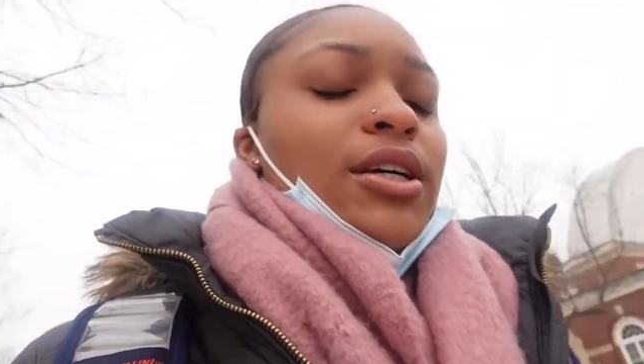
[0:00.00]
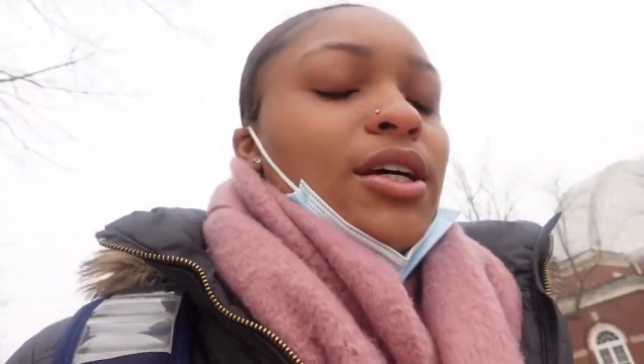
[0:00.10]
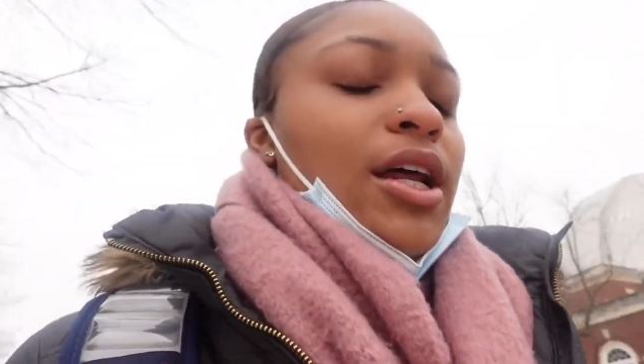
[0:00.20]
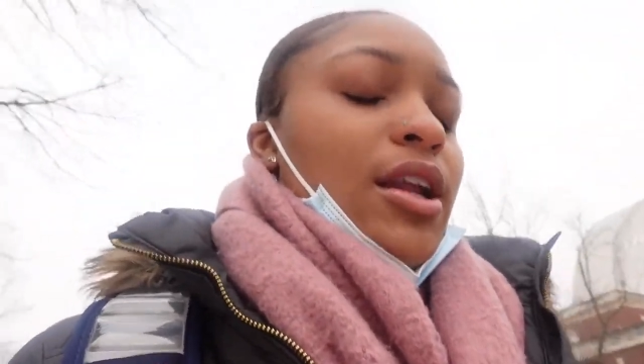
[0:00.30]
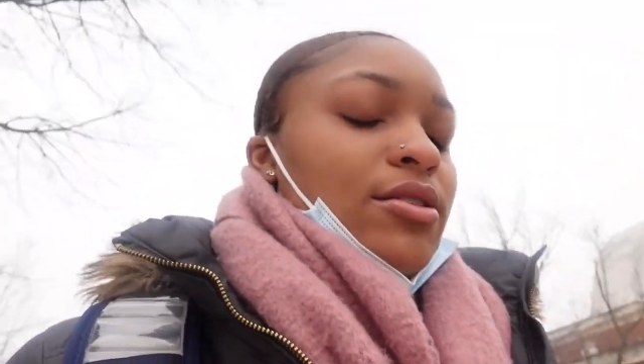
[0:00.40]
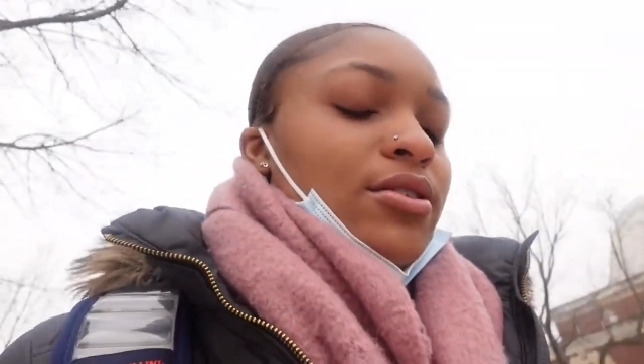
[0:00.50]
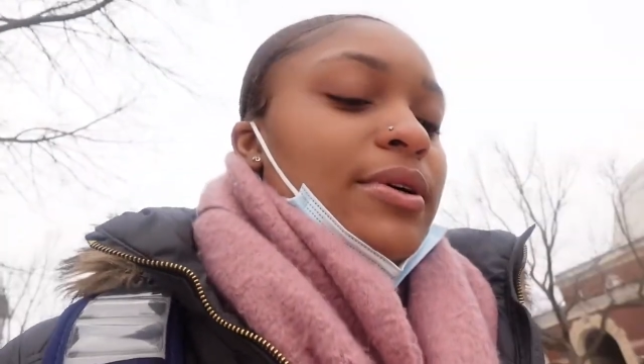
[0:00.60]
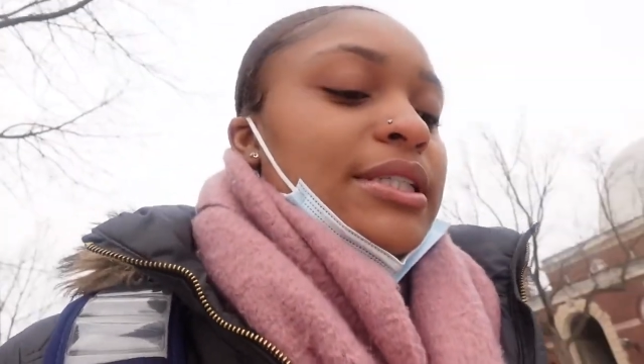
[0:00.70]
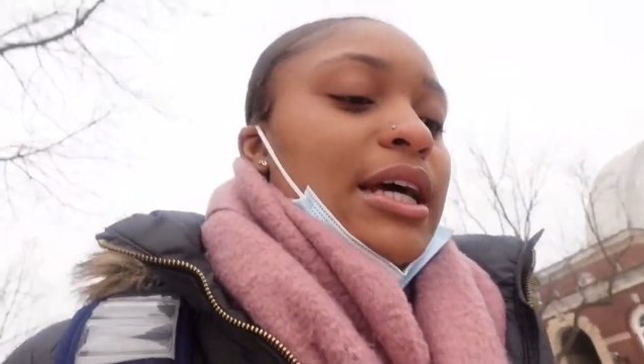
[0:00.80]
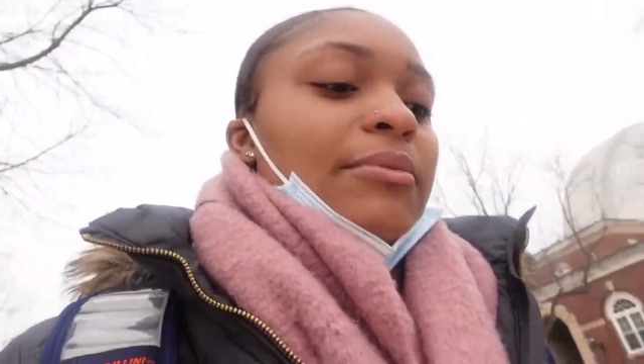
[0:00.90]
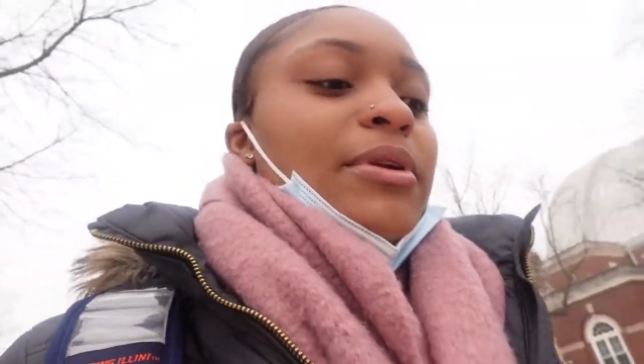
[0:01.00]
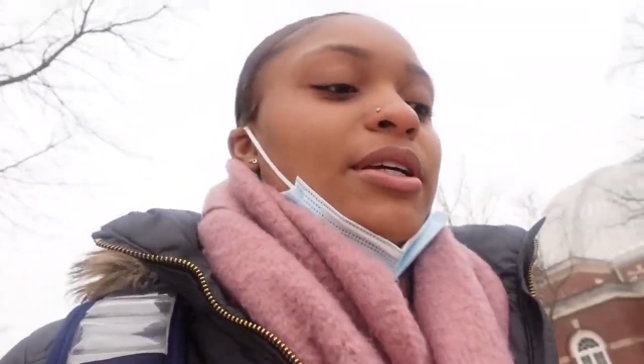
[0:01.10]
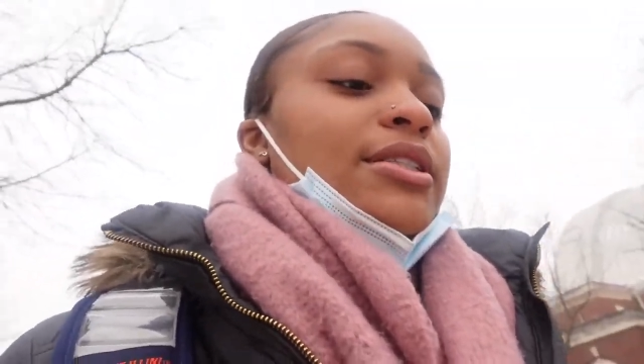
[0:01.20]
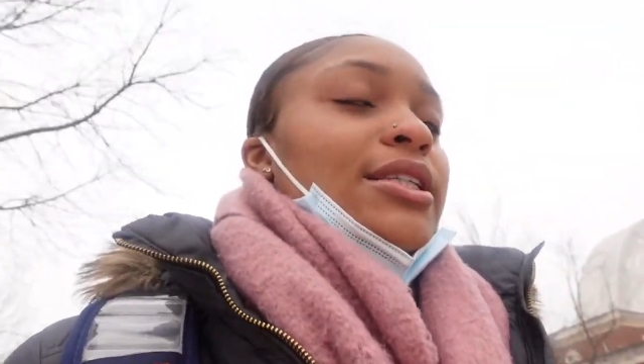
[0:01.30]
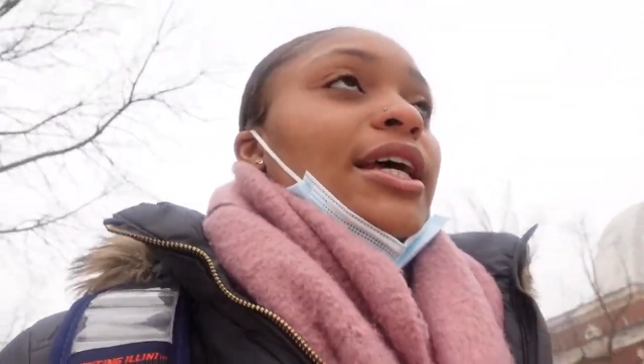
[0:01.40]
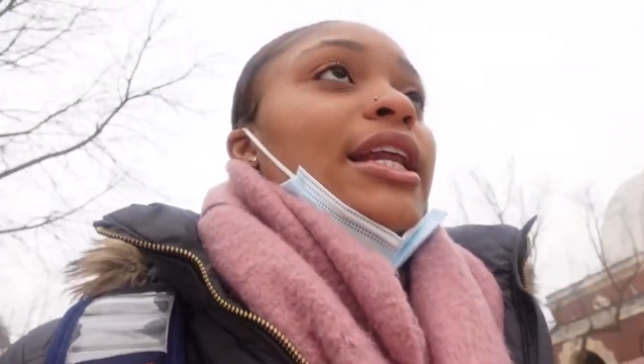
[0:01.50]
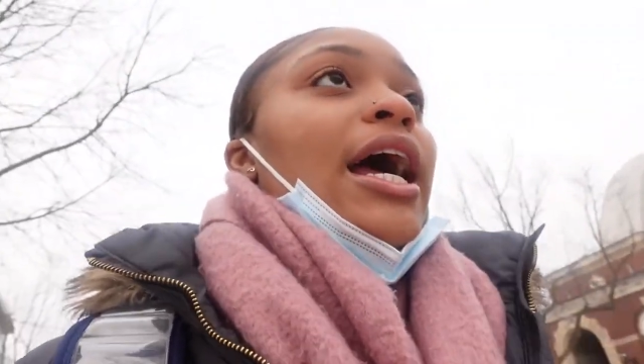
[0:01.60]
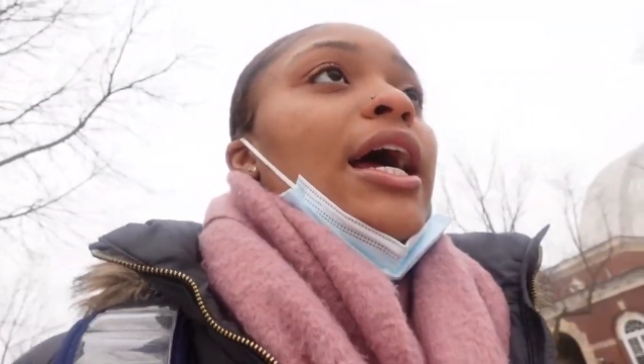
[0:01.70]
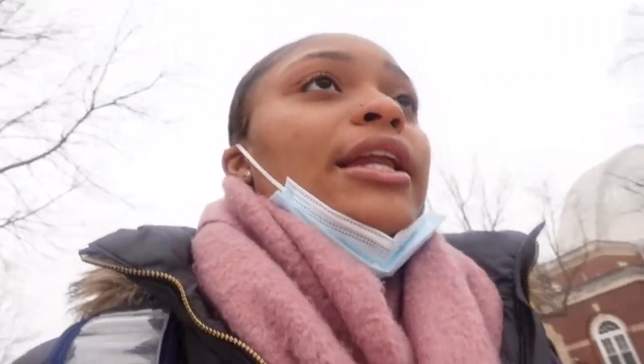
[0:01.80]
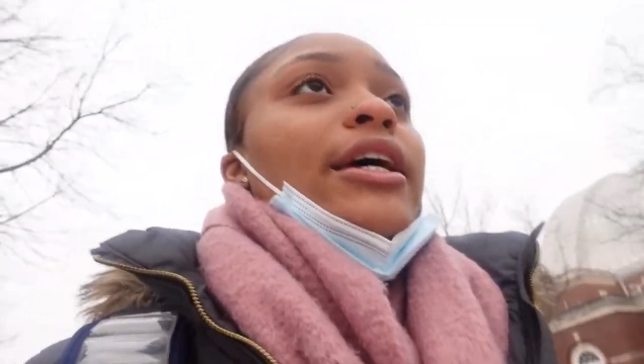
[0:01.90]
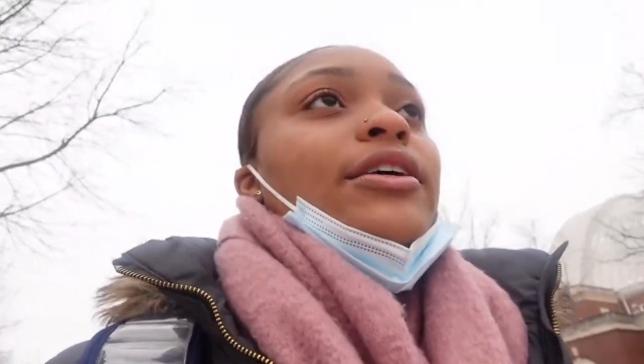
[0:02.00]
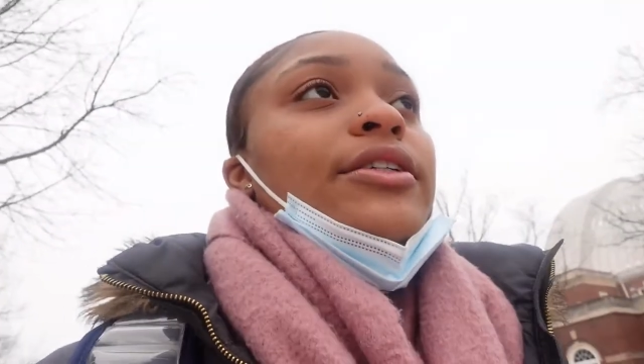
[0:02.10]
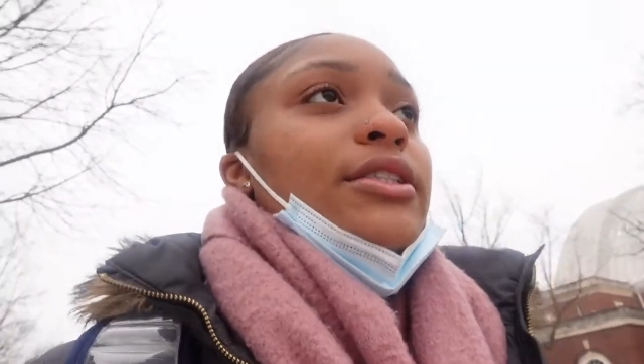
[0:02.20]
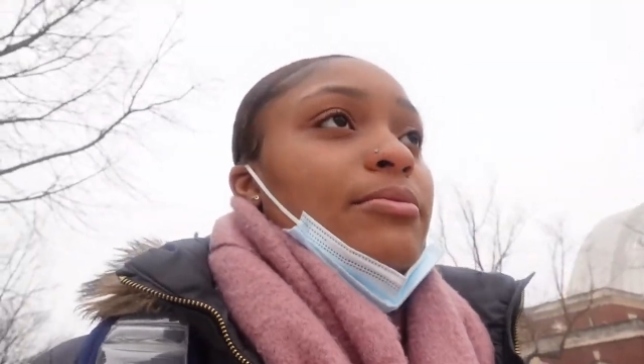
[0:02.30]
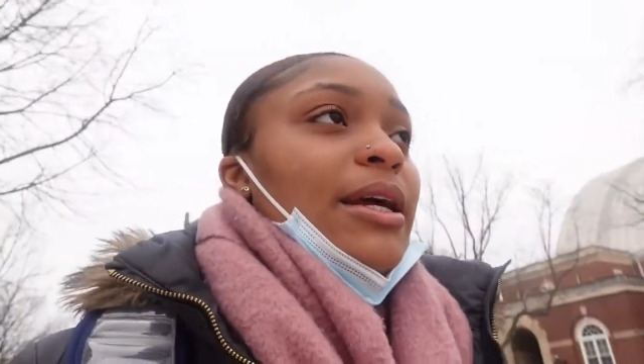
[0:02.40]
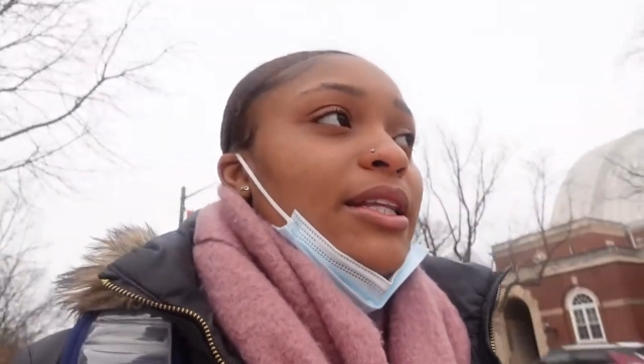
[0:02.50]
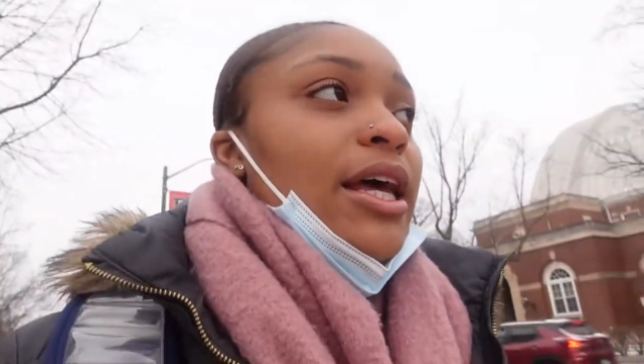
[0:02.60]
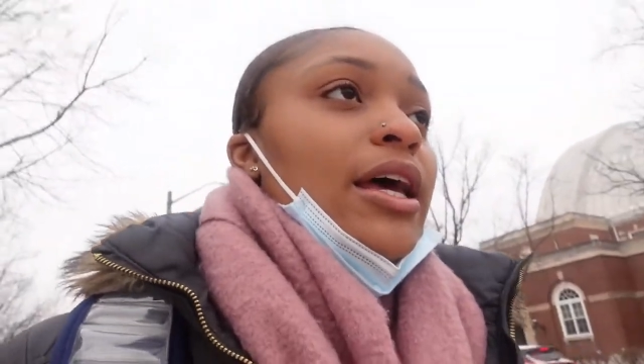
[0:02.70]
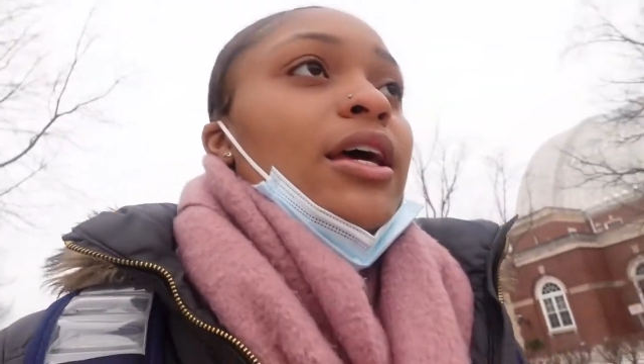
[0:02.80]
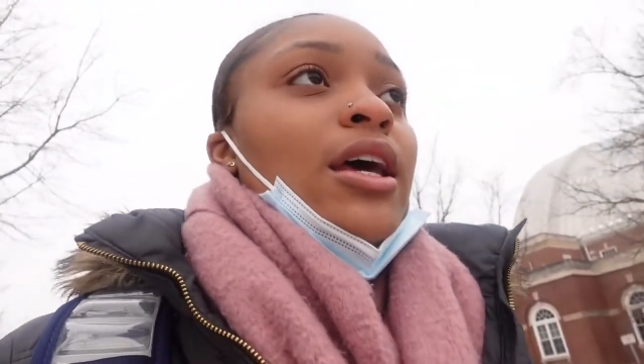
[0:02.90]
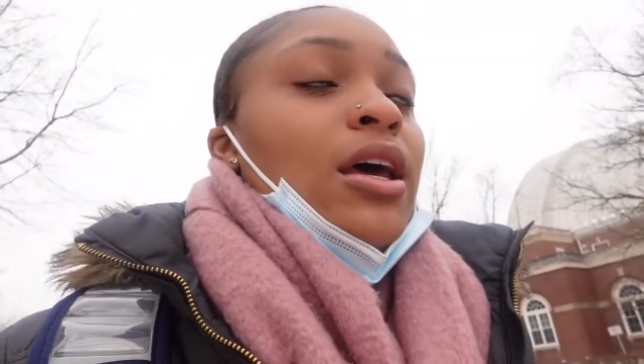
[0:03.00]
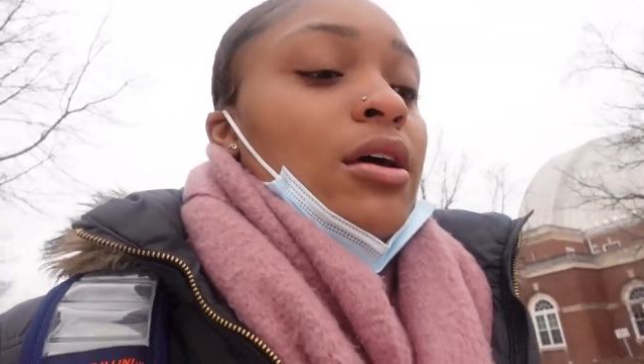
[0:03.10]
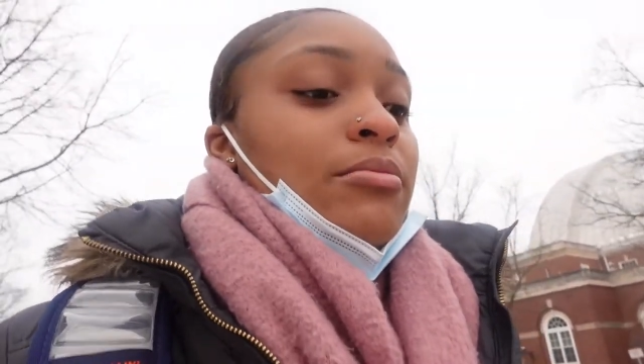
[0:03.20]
And I don't know what time it is. It's like 9 now or something like that.